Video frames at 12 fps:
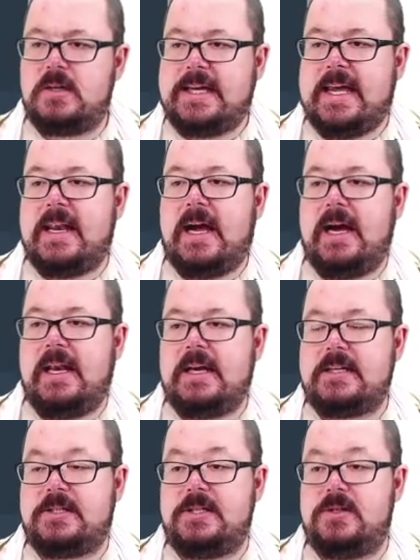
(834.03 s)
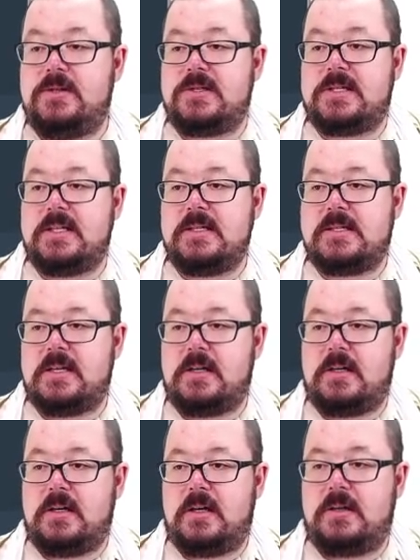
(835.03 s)
Again, I like to use things that
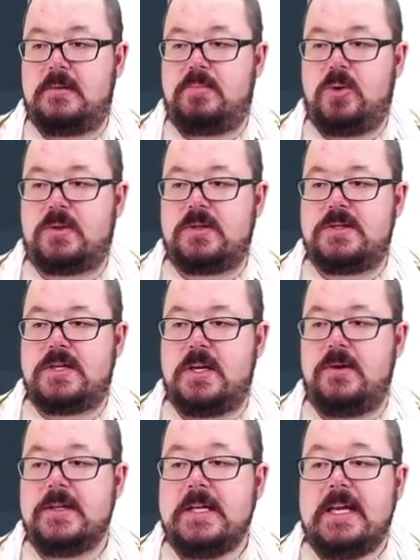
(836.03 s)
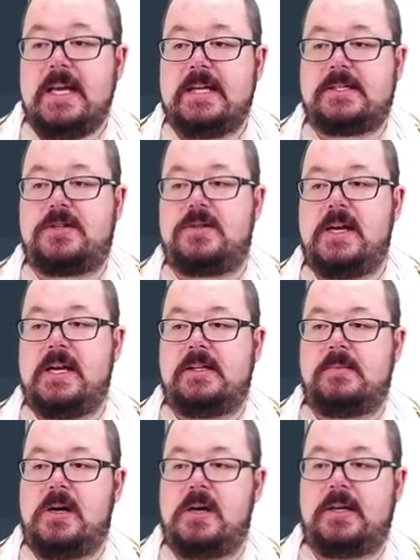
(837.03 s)
are, are important. So let's create
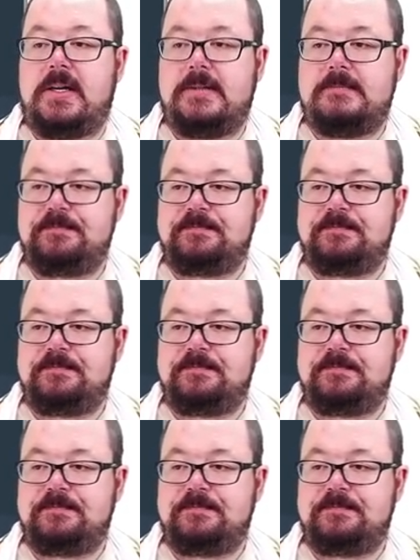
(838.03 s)
the marker.